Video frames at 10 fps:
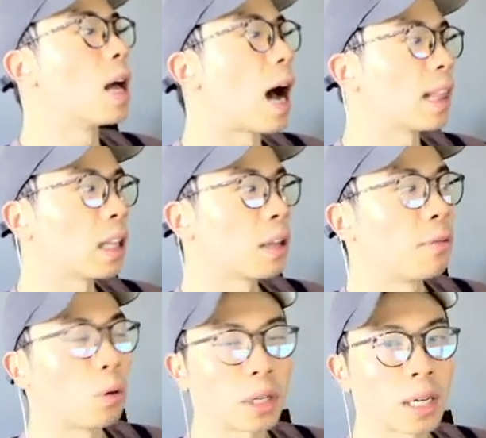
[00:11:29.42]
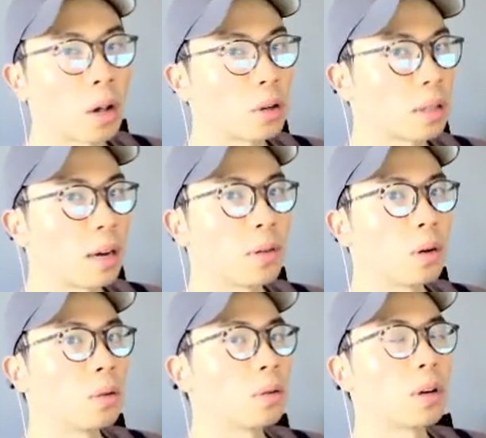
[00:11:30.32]
I think the $40
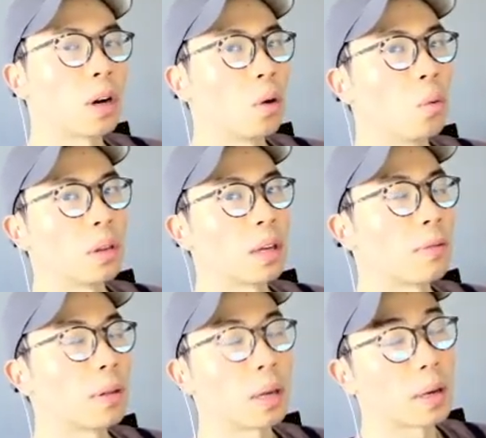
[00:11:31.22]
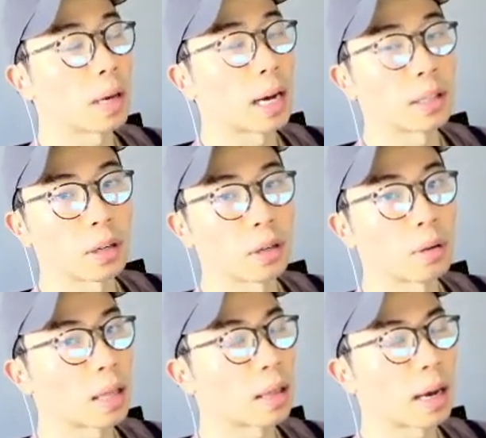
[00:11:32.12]
level, you know, would definitely be ideal.
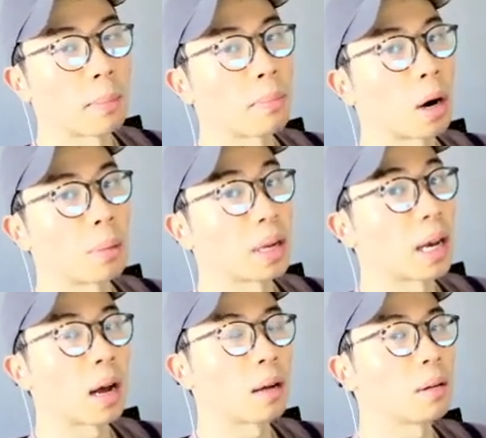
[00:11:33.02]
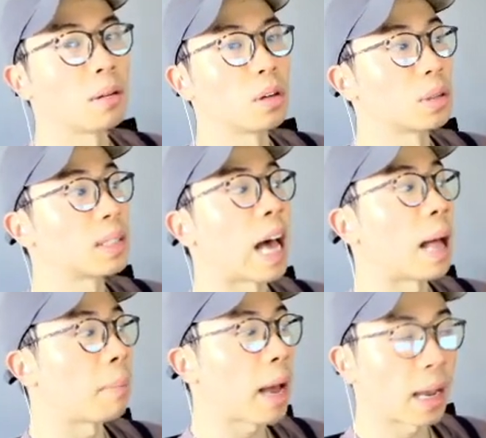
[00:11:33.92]
I think I'm probably, you know,
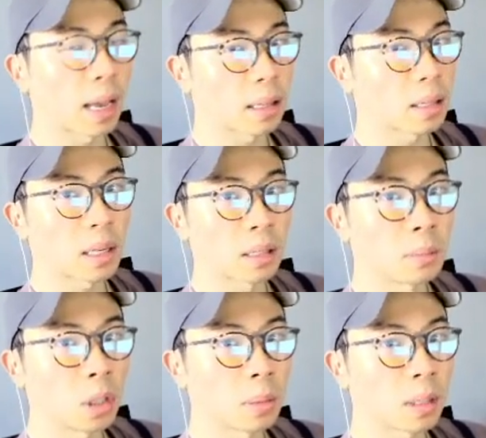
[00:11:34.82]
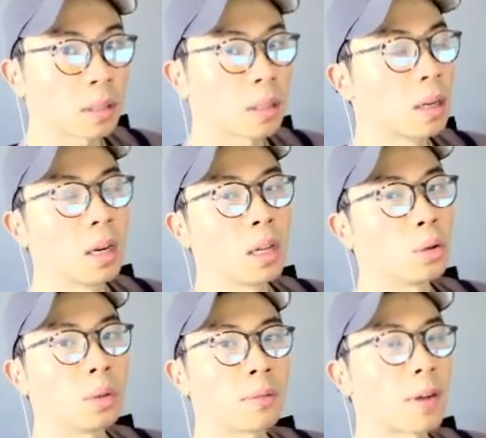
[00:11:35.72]
sandbagging this at the moment,
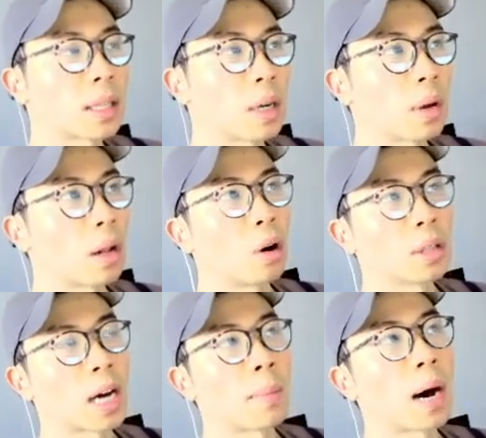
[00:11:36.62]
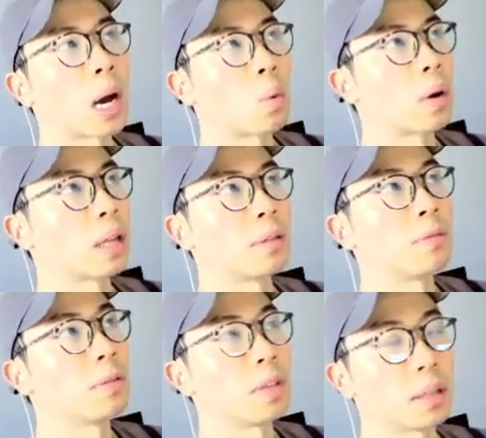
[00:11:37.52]
knowing the fact that at all-time high we're at the
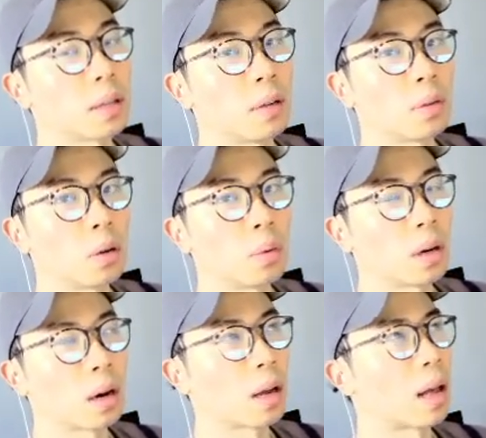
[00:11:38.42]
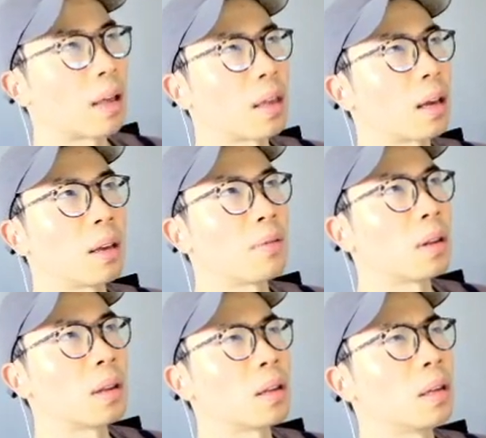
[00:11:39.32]
50s level. We, I think
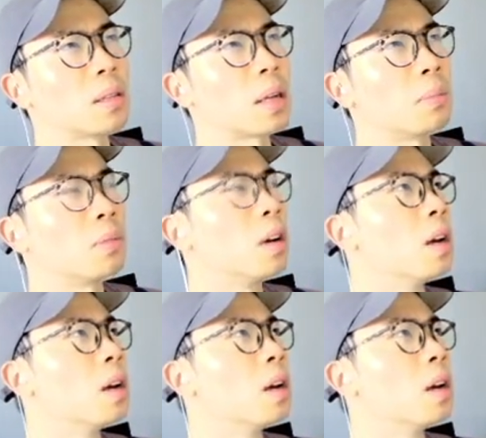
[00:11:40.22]
even in some